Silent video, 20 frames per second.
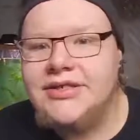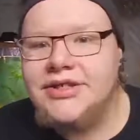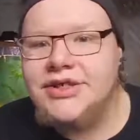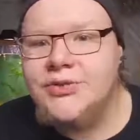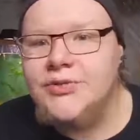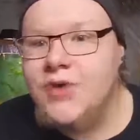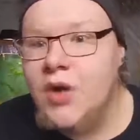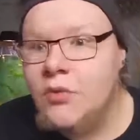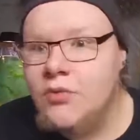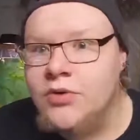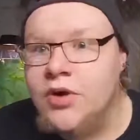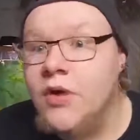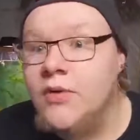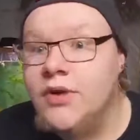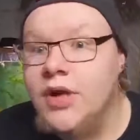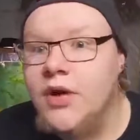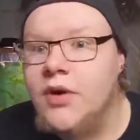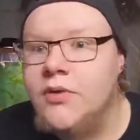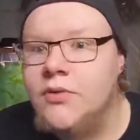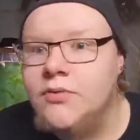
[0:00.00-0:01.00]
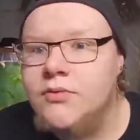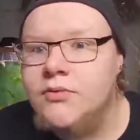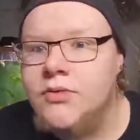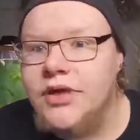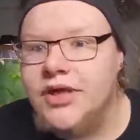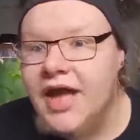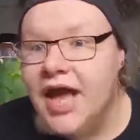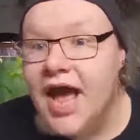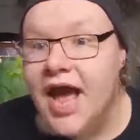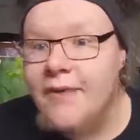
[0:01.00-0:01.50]
that you don't know you own,
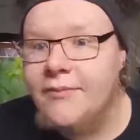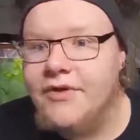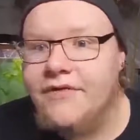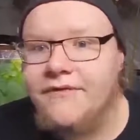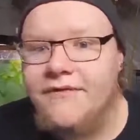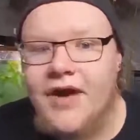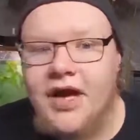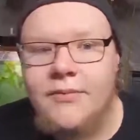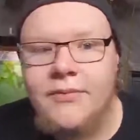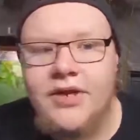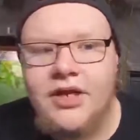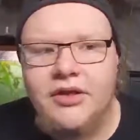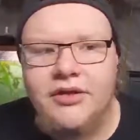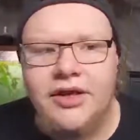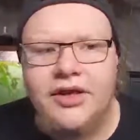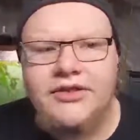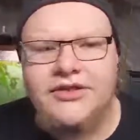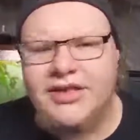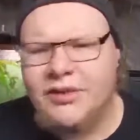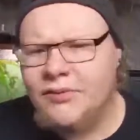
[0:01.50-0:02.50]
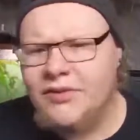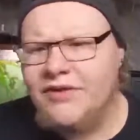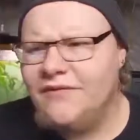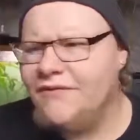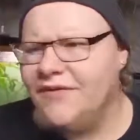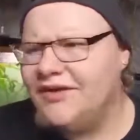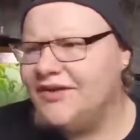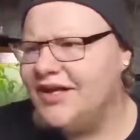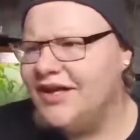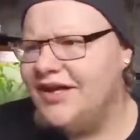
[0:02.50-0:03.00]
and you have them, you find them a year later. It's like, when the
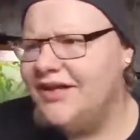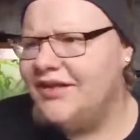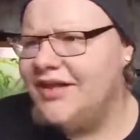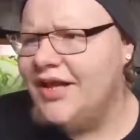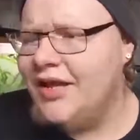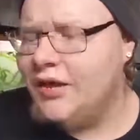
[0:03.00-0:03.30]
fuck did I get